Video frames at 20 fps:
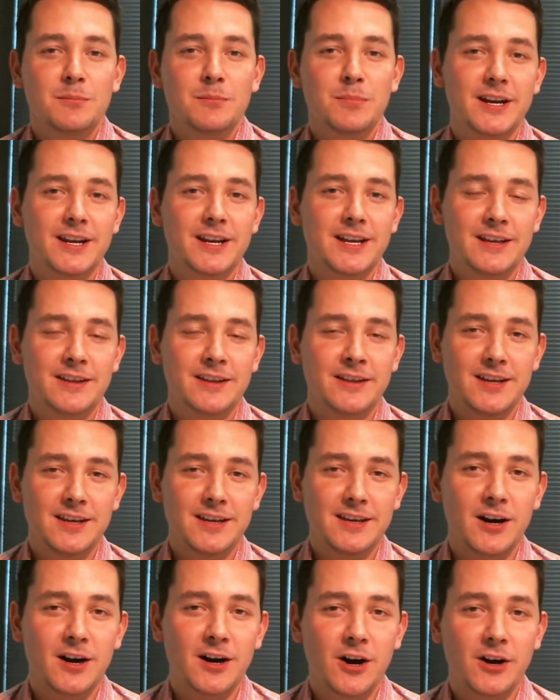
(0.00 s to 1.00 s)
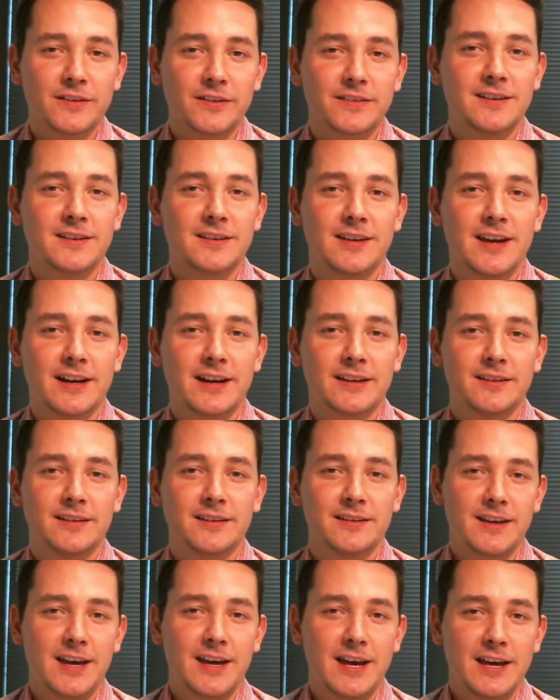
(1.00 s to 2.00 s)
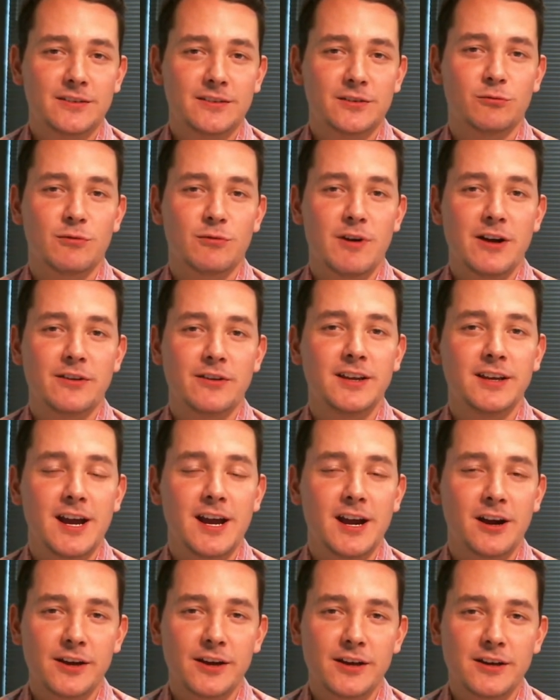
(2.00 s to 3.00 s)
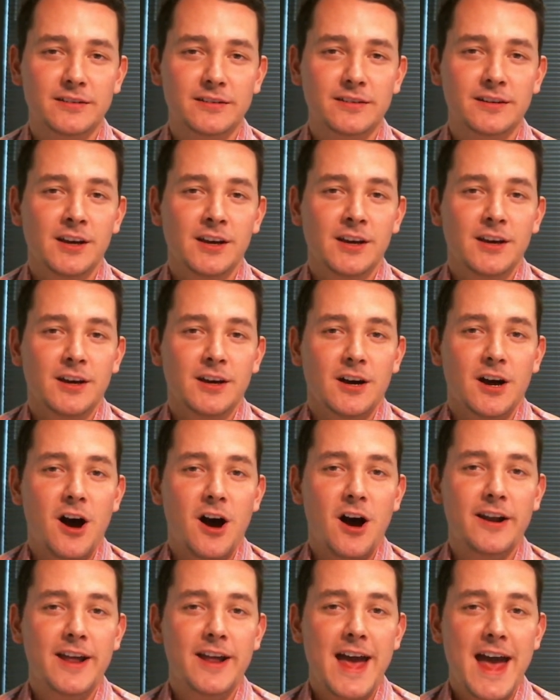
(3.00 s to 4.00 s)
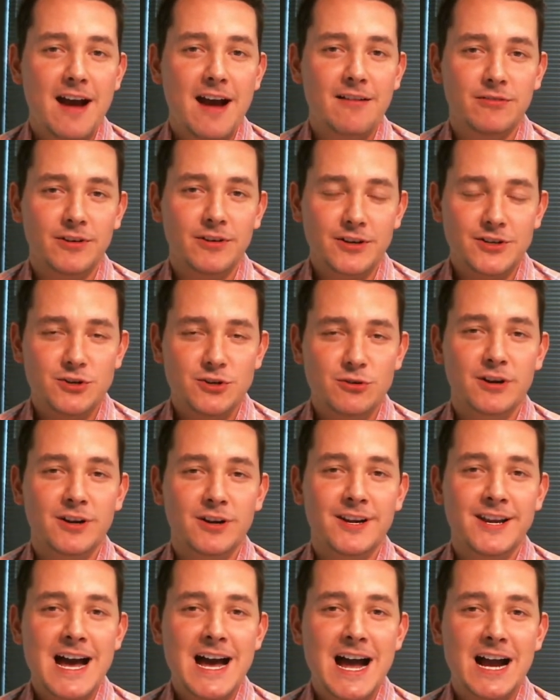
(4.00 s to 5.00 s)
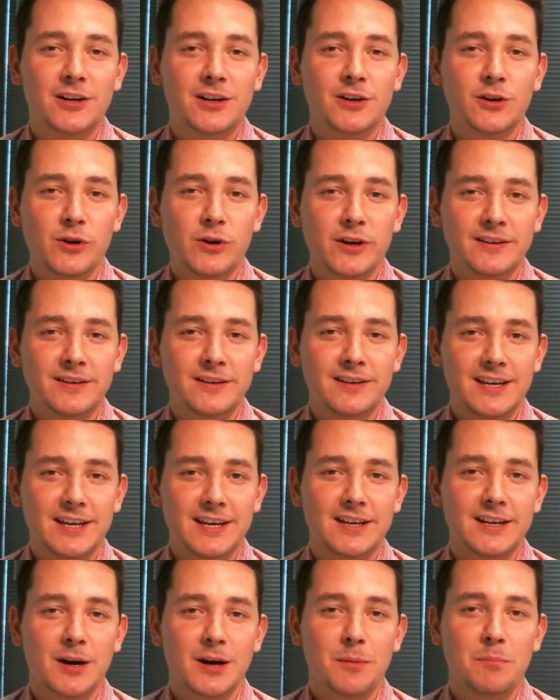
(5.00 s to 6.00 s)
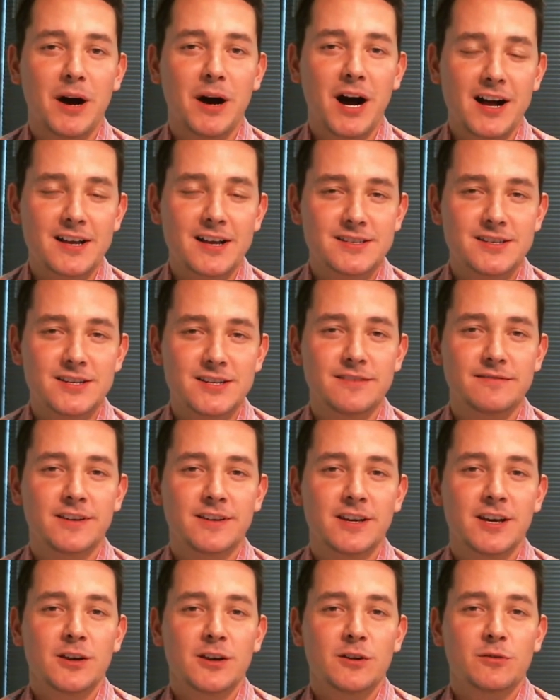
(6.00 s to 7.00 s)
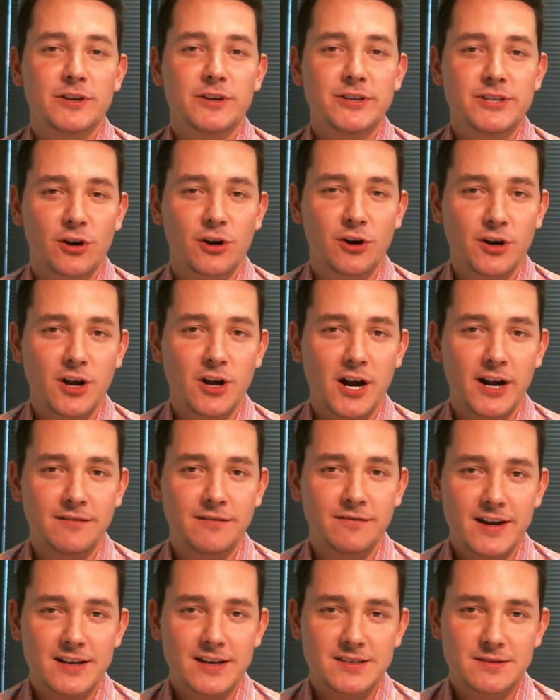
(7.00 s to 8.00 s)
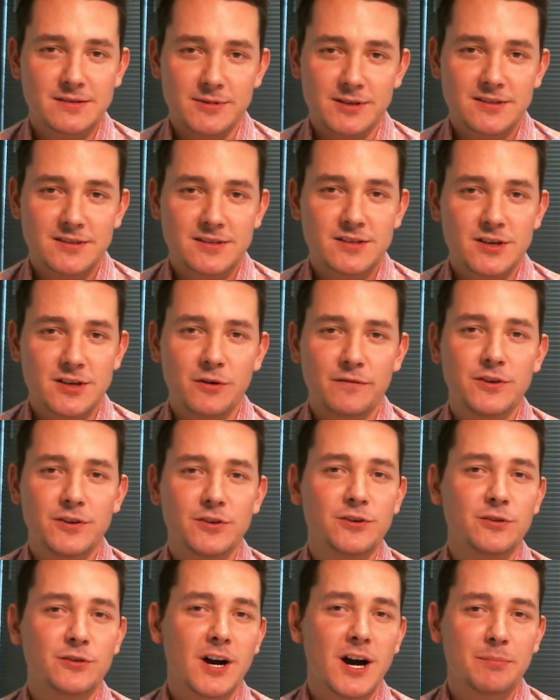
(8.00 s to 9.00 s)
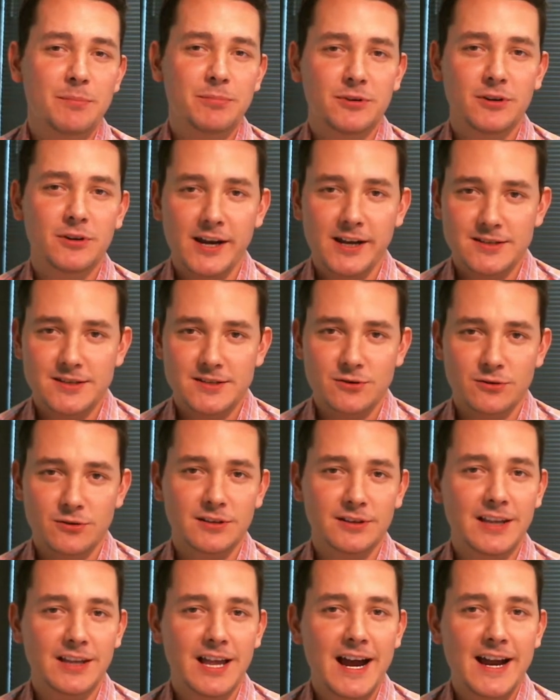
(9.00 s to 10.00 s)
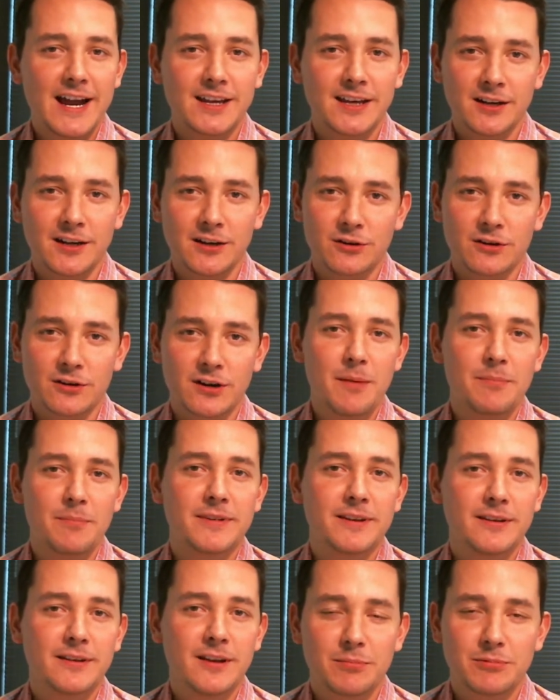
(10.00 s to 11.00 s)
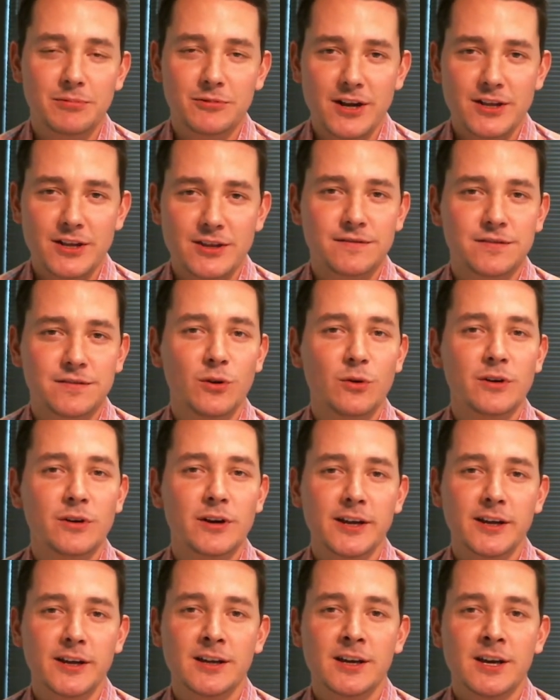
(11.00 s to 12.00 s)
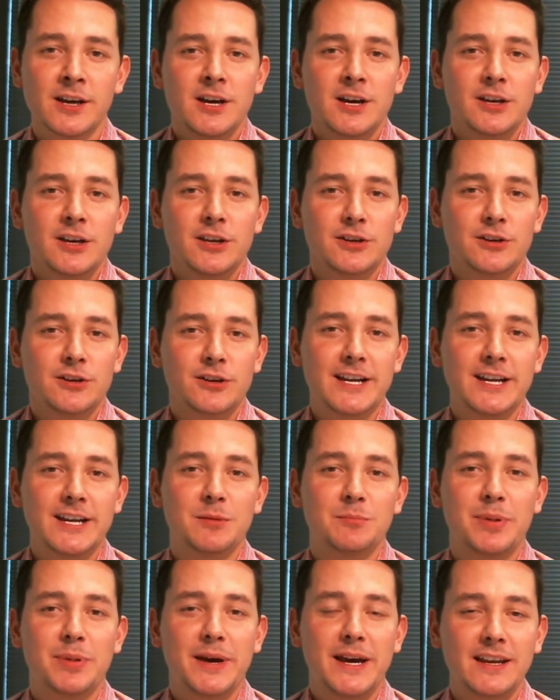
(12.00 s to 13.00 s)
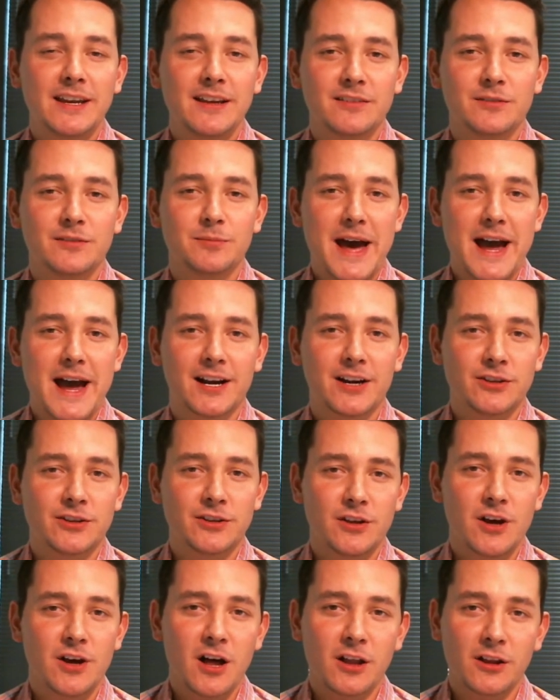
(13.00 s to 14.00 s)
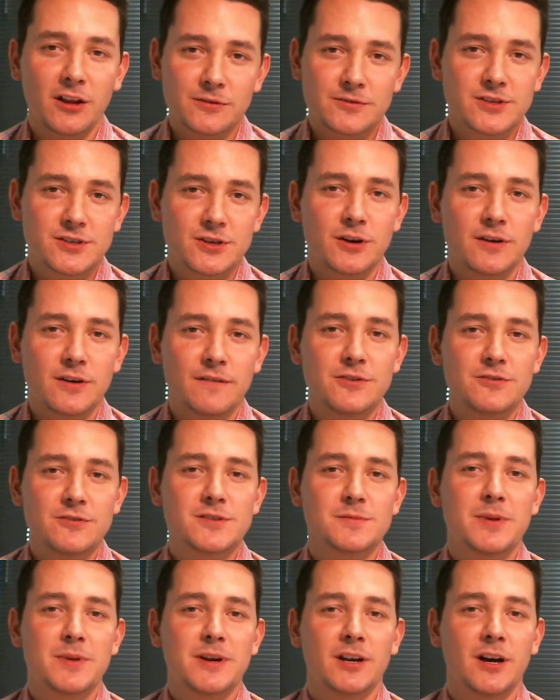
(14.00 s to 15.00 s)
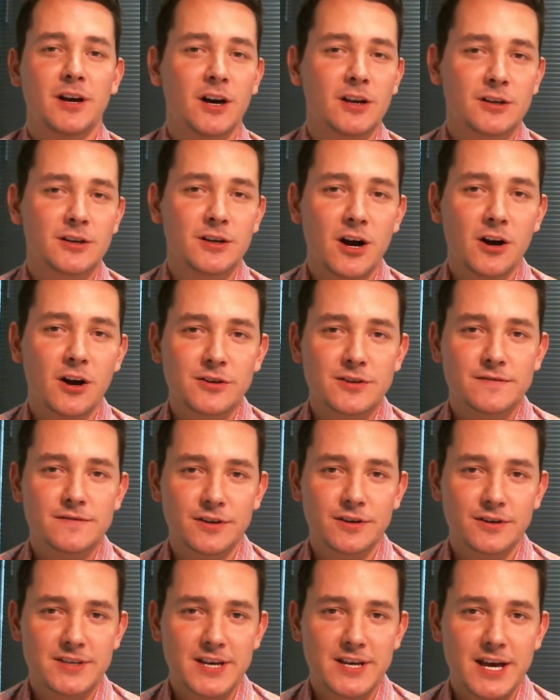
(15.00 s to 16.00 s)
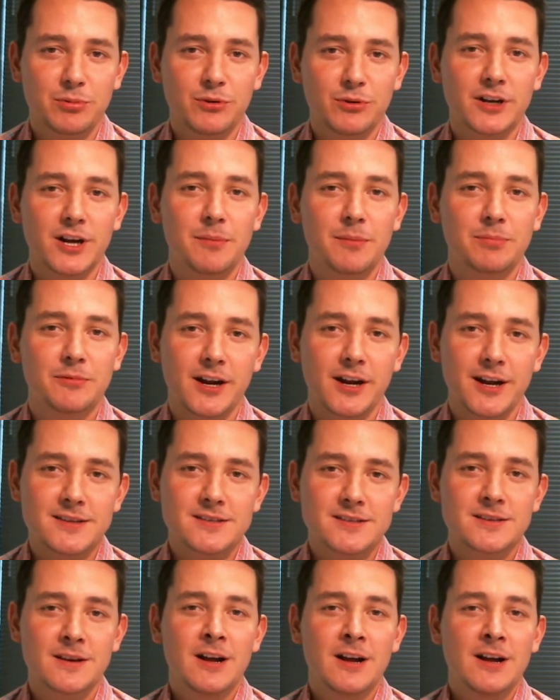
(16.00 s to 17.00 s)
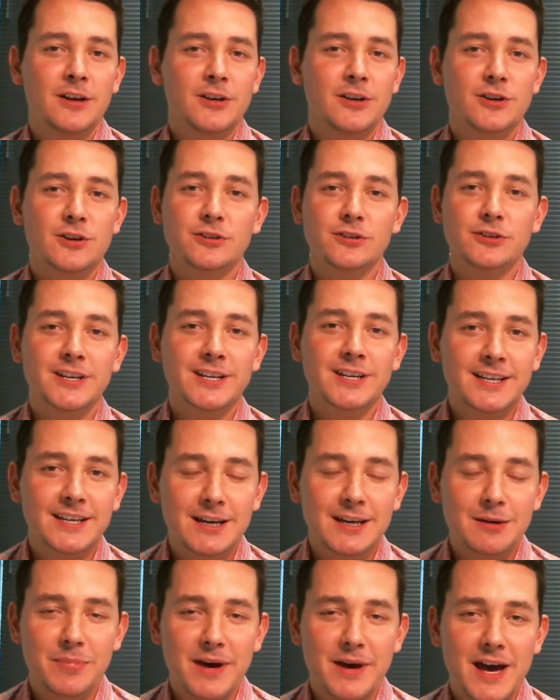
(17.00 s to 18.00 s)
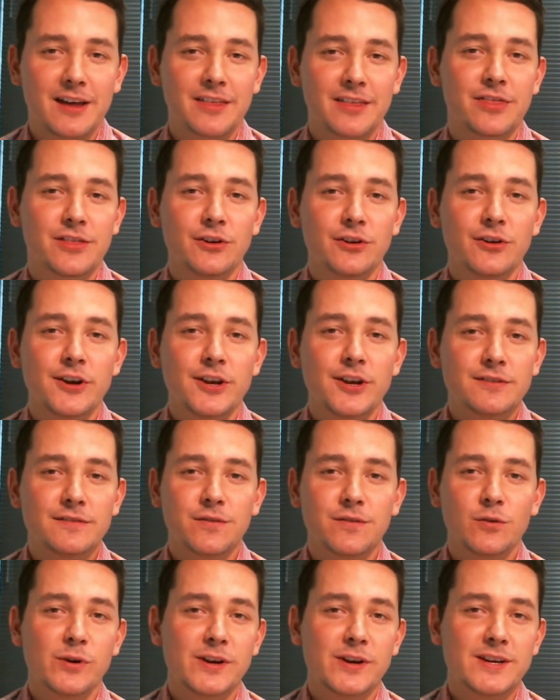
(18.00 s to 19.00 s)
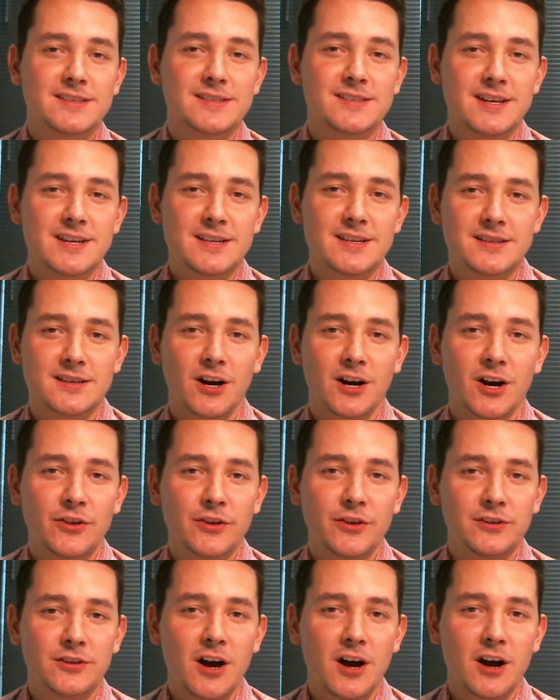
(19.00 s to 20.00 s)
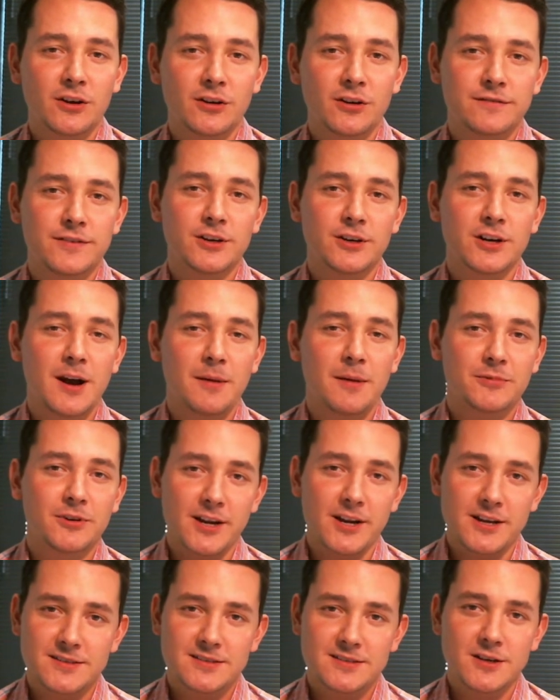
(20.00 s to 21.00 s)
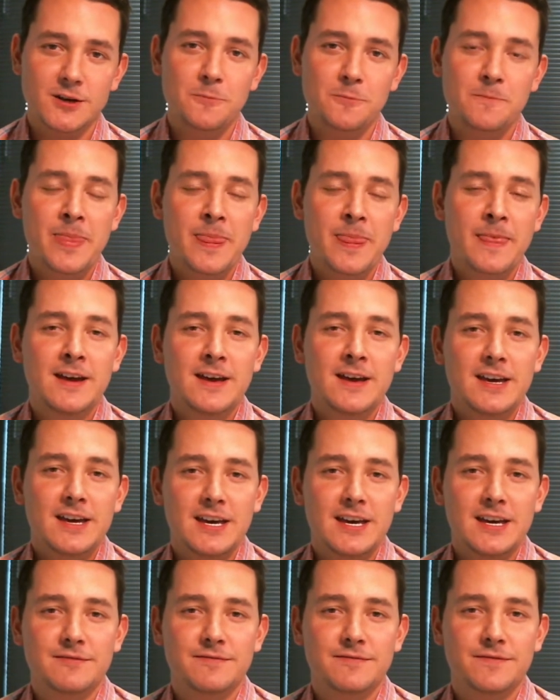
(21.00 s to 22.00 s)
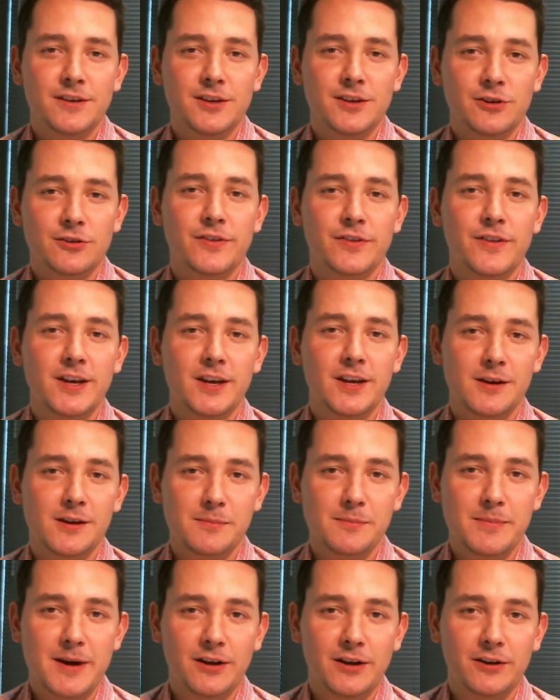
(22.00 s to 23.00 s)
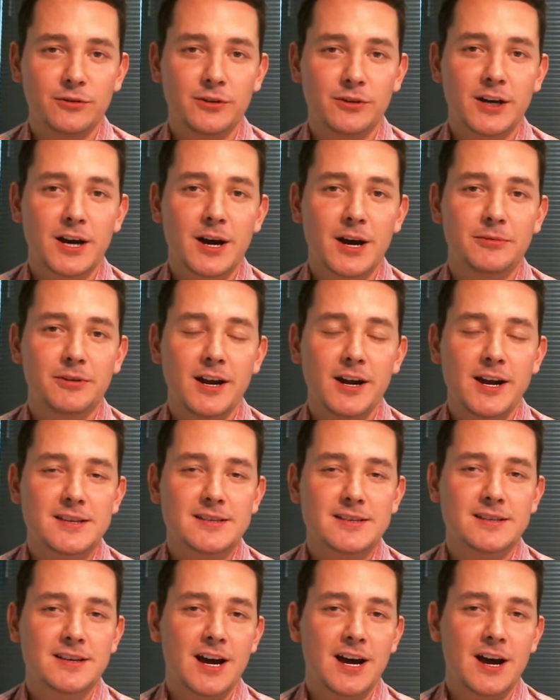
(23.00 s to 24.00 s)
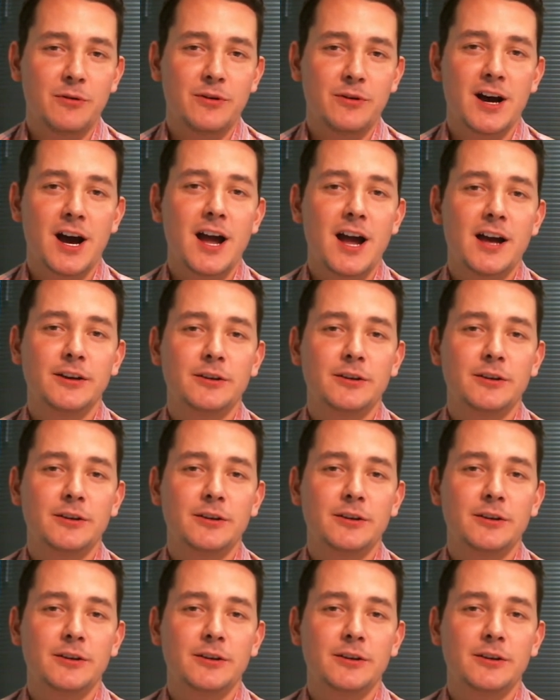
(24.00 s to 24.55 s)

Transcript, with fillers: But in the Austin, Texas and surrounding areas, on average, you are not going to get a positive return on investment. So if you do upgrades or lighting or up, upgrade the flooring, you're getting pennies back on the dollar. So if you spend $100, for example, on upgrades, you're only going to get back 30 to 40 cents on the dollar for your upgrades. So if you're thinking about doing upgrades, I would highly